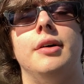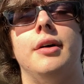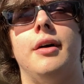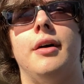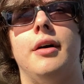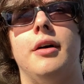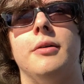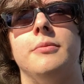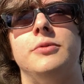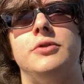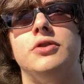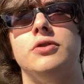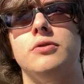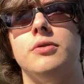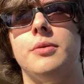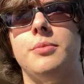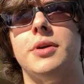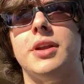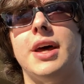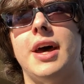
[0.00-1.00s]
soon
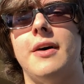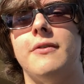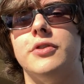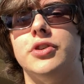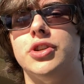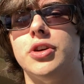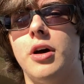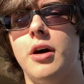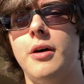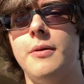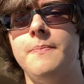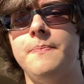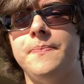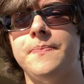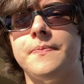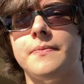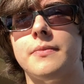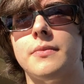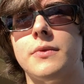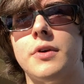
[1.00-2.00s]
I'm gonna have a job,
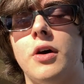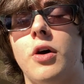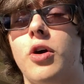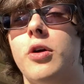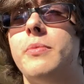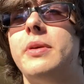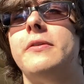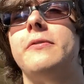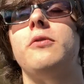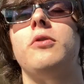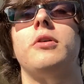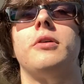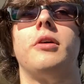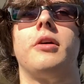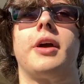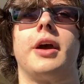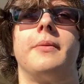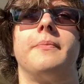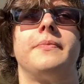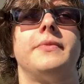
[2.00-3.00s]
or before.
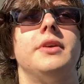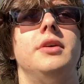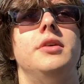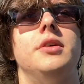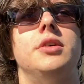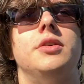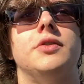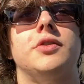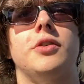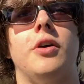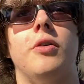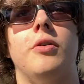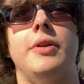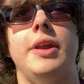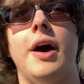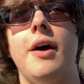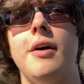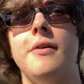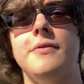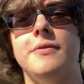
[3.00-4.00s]
Okay, so
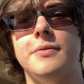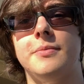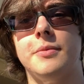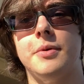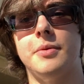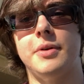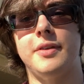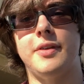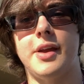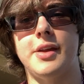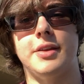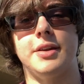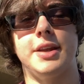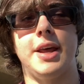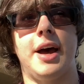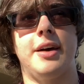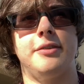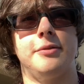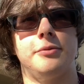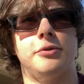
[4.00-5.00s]
now I'm gonna take the
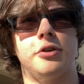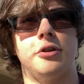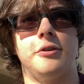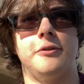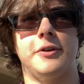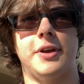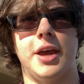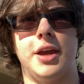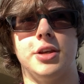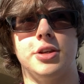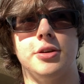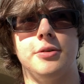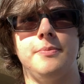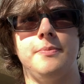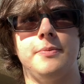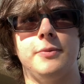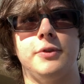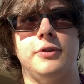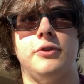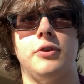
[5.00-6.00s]
NASM certification.
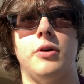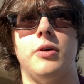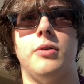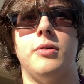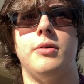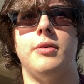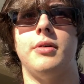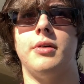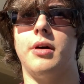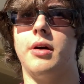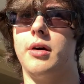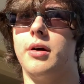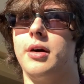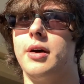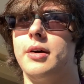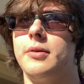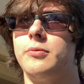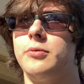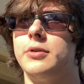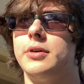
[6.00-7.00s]
So
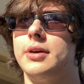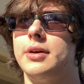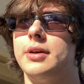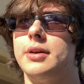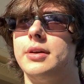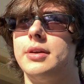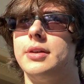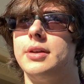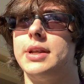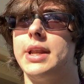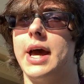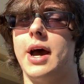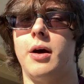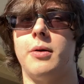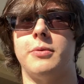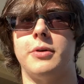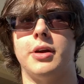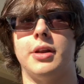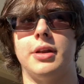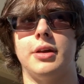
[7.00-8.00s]
I'm
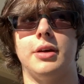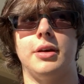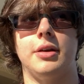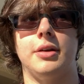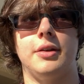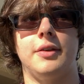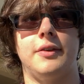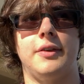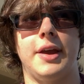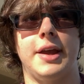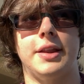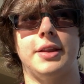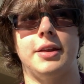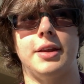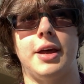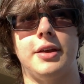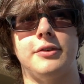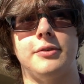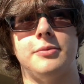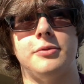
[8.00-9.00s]
gonna take the
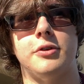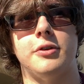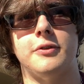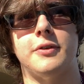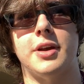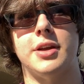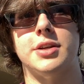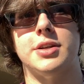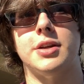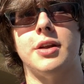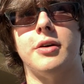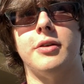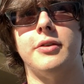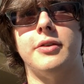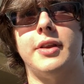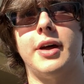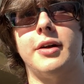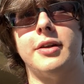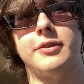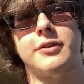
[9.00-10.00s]
NASM certification.
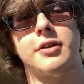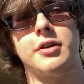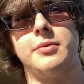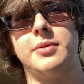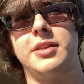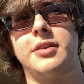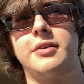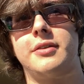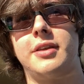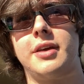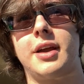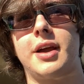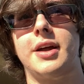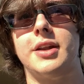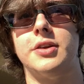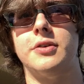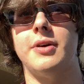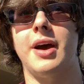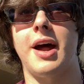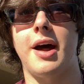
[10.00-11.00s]
That's gonna be the thing I
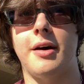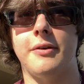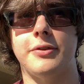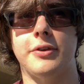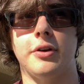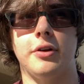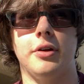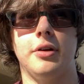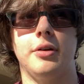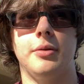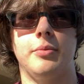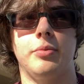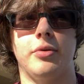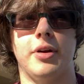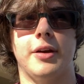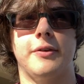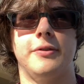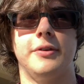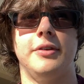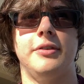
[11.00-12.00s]
do after
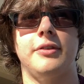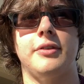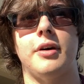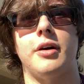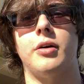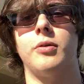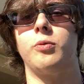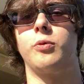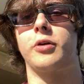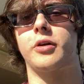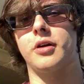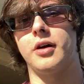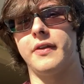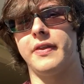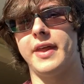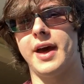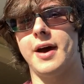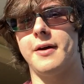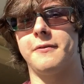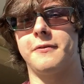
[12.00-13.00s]
breakfast. I'll work on
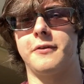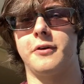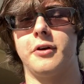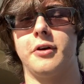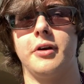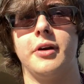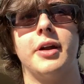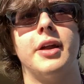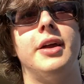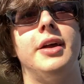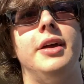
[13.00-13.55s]
that for